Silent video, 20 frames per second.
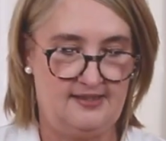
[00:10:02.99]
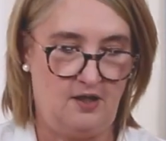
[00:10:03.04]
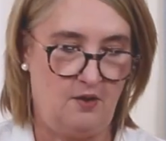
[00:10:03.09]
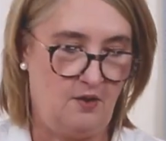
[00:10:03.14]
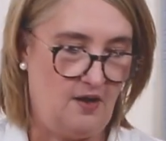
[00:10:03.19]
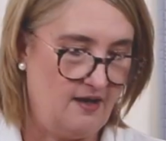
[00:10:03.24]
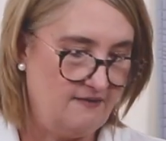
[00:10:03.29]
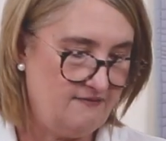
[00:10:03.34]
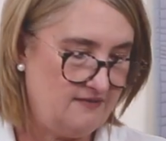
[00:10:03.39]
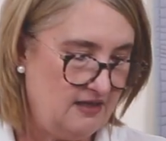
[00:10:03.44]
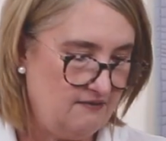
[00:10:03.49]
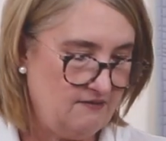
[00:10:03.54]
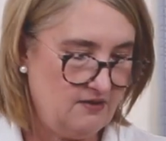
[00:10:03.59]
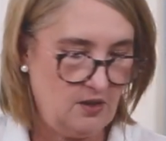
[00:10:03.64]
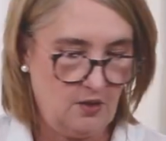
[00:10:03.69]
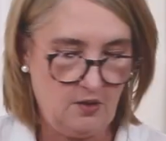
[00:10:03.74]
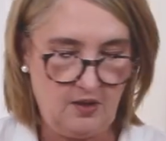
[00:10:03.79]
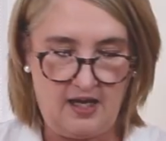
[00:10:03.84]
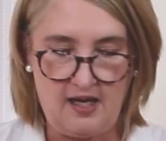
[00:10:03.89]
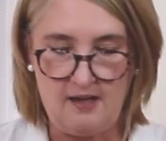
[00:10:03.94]
So I've given
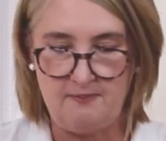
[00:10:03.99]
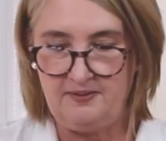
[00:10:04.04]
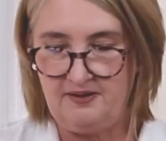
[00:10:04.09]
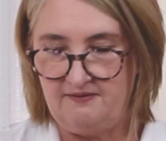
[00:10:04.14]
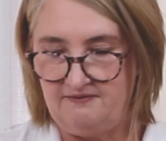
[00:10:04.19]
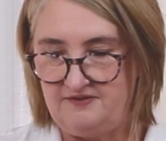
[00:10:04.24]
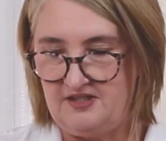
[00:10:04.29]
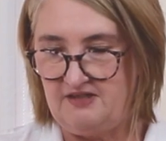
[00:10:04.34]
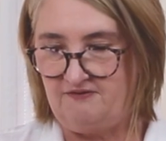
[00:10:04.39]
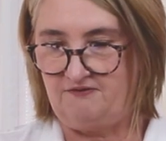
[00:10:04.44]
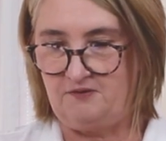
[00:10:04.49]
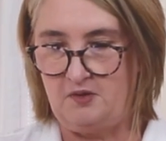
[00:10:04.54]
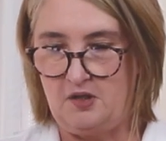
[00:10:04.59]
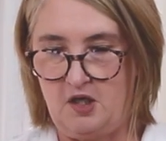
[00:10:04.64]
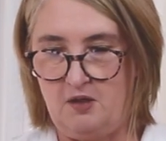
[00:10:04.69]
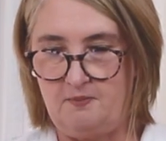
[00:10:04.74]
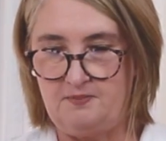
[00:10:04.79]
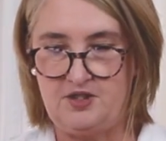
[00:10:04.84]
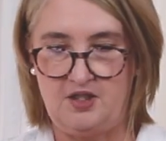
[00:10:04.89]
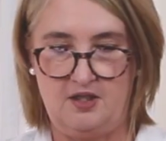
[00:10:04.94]
you a couple of different
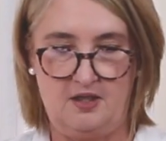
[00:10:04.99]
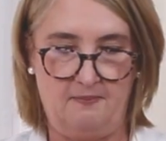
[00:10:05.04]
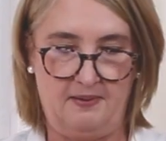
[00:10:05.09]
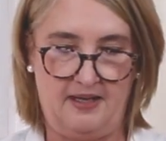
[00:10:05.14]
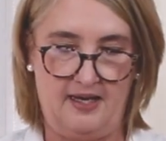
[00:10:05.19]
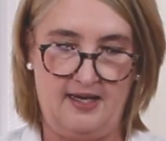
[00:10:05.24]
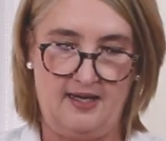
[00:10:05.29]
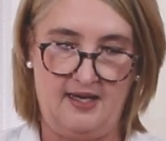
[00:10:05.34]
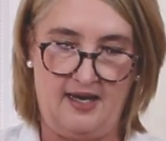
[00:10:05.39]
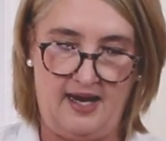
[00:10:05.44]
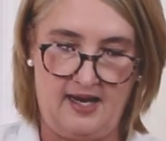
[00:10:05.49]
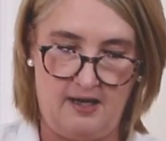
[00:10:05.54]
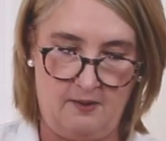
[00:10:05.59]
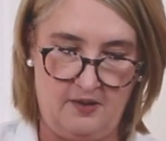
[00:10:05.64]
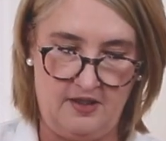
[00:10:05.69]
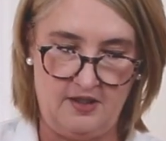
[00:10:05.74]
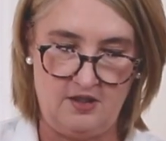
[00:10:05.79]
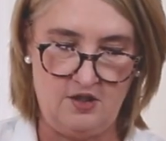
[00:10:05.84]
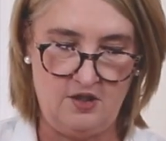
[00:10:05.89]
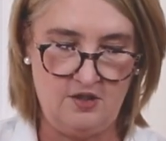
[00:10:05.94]
options about how
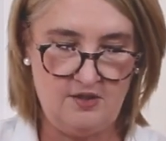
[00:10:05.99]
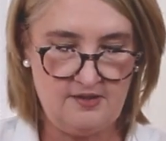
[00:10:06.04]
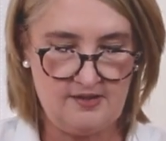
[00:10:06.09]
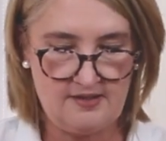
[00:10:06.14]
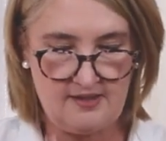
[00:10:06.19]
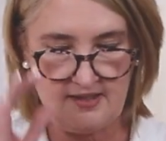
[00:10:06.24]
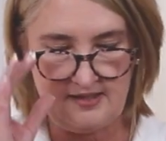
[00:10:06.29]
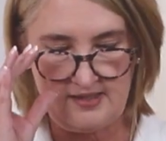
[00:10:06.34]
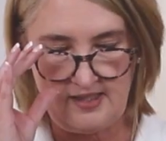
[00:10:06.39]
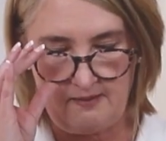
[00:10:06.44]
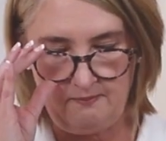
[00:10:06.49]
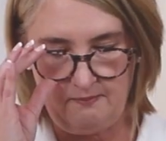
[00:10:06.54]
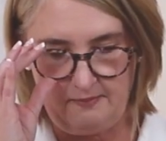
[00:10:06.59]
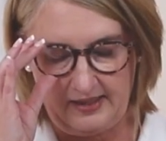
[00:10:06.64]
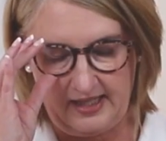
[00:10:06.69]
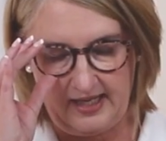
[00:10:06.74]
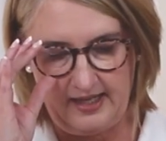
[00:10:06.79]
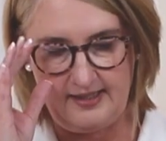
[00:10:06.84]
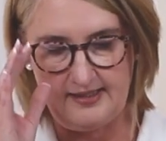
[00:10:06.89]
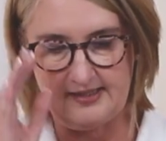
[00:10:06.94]
I use the
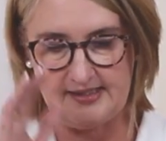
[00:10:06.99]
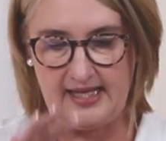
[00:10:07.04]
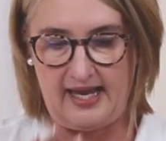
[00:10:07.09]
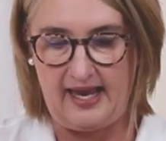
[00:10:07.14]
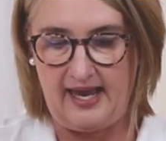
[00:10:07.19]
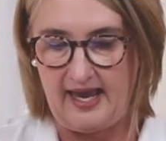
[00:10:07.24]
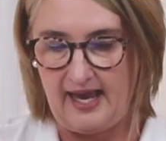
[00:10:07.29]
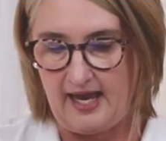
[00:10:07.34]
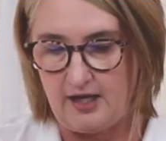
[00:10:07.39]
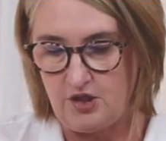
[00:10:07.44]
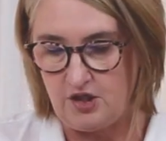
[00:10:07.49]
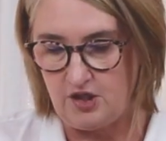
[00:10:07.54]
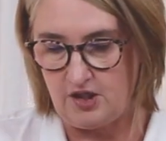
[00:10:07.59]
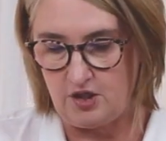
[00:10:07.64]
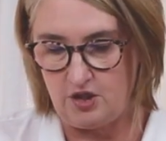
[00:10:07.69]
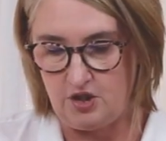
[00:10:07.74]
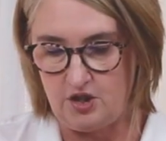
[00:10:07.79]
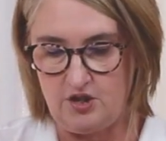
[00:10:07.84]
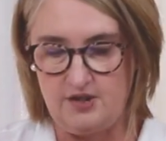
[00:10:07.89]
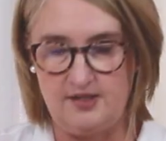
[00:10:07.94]
templates, how you
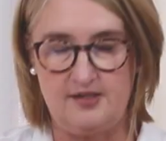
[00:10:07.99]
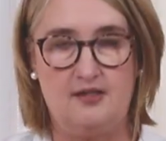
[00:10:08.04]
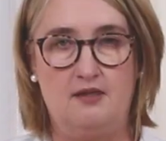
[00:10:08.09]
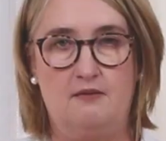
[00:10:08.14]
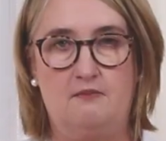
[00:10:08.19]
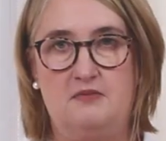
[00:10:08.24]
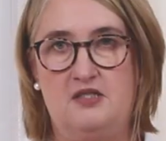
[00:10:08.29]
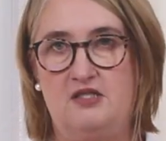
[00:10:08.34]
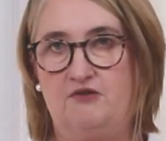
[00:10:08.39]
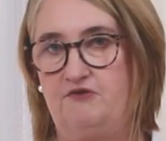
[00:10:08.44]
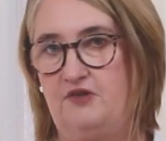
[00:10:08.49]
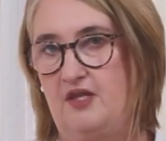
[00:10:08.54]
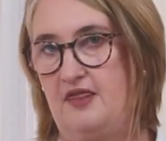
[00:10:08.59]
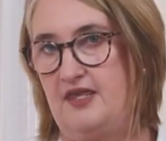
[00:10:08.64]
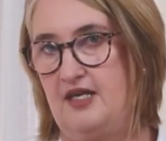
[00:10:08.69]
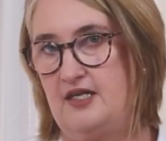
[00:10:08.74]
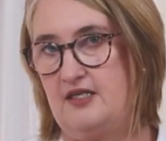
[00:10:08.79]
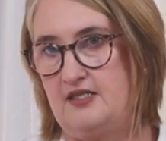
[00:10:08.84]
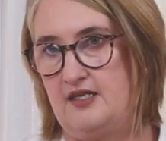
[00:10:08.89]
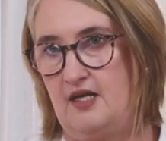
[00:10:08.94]
can use them, different
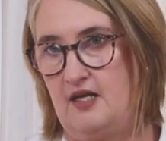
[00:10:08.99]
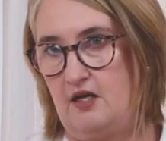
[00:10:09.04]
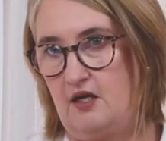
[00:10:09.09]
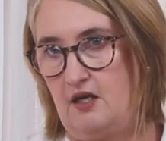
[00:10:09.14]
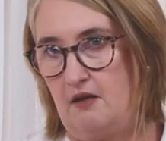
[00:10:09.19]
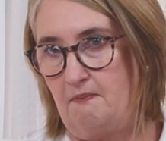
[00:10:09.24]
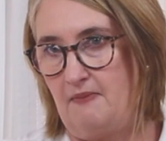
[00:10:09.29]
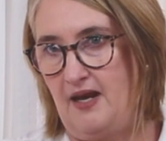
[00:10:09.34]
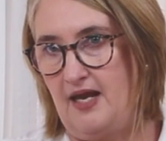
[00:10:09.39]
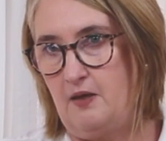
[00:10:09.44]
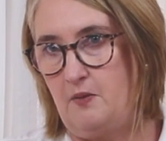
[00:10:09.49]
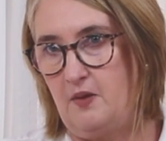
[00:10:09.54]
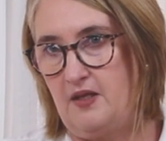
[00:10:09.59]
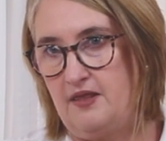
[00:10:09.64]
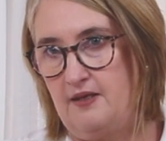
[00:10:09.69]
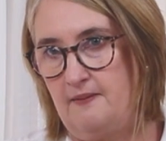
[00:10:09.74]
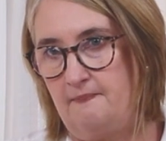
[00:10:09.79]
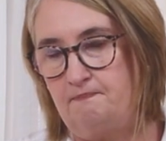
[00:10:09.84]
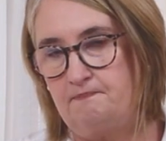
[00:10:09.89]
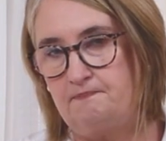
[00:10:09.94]
things that you can make
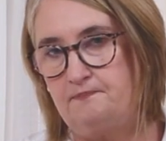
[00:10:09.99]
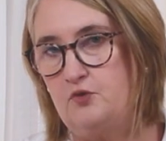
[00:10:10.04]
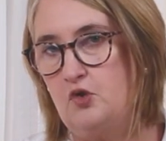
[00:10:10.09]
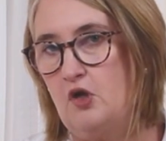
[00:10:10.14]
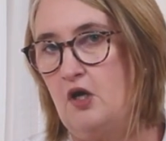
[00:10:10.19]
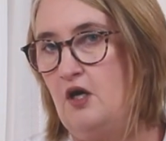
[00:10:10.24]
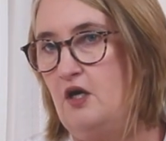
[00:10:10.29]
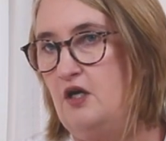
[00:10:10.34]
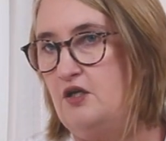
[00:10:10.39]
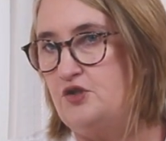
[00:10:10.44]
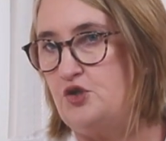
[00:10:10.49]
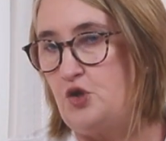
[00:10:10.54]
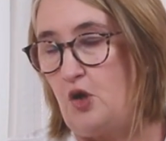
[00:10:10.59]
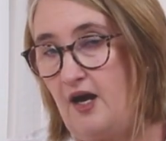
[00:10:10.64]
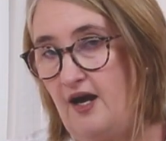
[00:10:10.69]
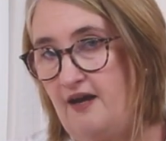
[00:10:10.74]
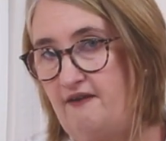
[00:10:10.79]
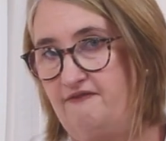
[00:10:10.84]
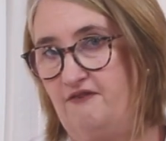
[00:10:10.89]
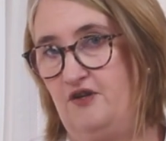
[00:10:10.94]
with them.
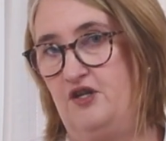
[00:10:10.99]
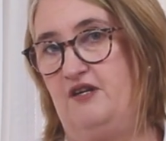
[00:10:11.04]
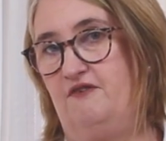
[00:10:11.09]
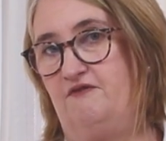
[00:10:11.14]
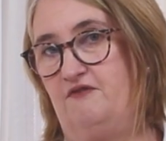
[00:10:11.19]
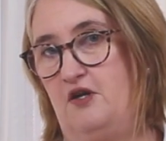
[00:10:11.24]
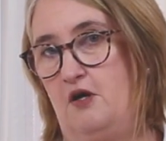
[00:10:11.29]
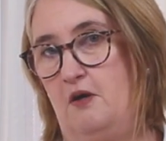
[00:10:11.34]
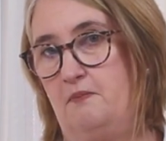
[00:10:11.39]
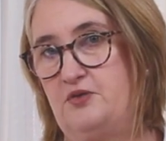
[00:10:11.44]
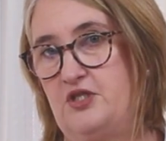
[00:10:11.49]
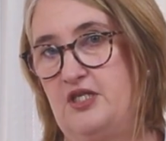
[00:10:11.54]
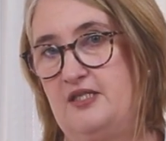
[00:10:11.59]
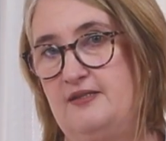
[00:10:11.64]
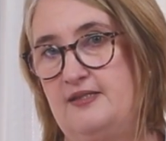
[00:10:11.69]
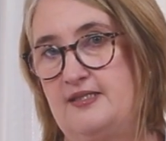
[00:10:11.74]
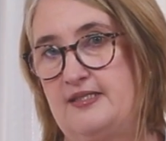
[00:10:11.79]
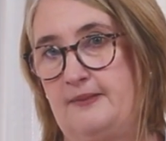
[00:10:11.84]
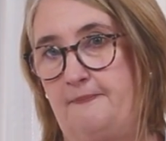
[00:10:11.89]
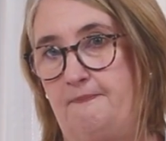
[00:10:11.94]
Try a few different
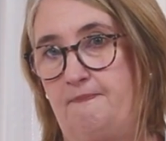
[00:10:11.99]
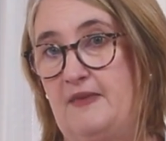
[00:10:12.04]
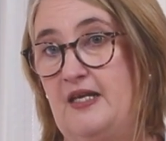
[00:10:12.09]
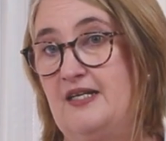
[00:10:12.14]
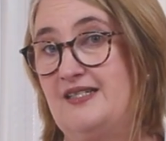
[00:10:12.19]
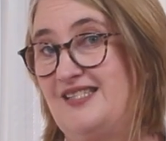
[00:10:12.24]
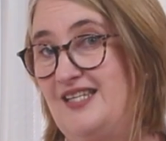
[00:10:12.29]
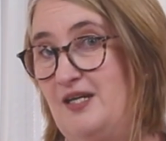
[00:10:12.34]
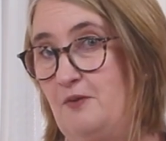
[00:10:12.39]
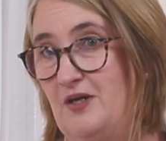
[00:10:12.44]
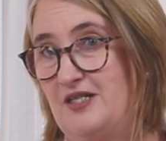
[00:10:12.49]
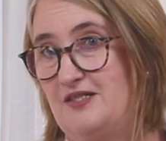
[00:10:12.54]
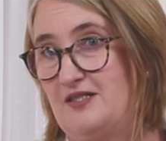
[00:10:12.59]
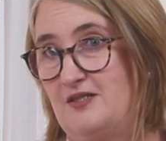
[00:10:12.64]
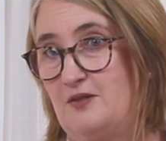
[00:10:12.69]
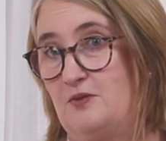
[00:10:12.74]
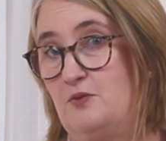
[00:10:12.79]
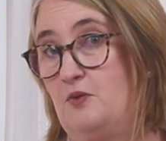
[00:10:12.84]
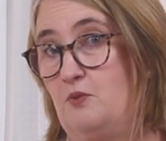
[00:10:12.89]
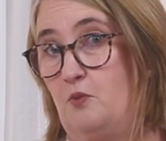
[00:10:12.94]
options, see
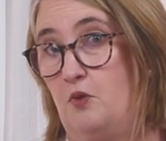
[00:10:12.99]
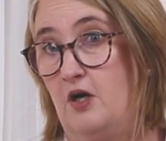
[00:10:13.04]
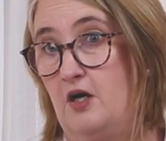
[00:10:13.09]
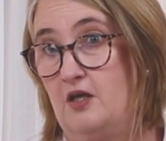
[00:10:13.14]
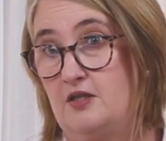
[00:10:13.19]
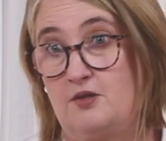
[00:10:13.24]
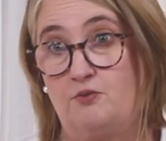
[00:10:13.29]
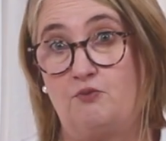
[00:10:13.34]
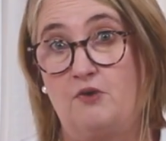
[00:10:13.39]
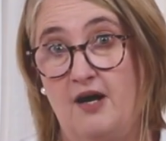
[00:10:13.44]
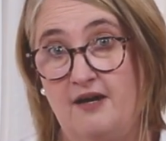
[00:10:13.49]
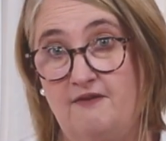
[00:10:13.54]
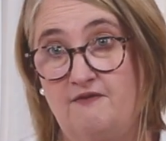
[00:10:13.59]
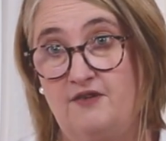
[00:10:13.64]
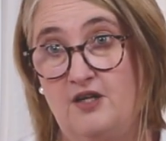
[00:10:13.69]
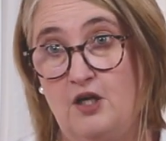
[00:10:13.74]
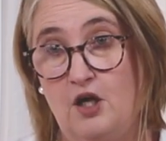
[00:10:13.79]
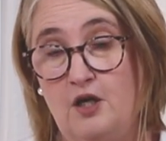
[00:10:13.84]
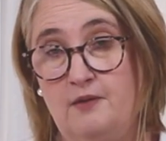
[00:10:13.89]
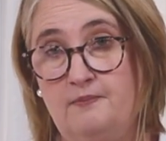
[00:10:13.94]
what's right
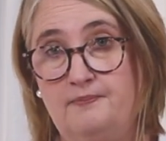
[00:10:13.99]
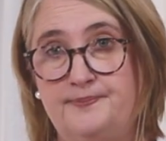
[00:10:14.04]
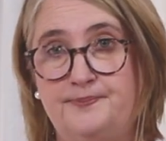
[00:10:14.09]
for you.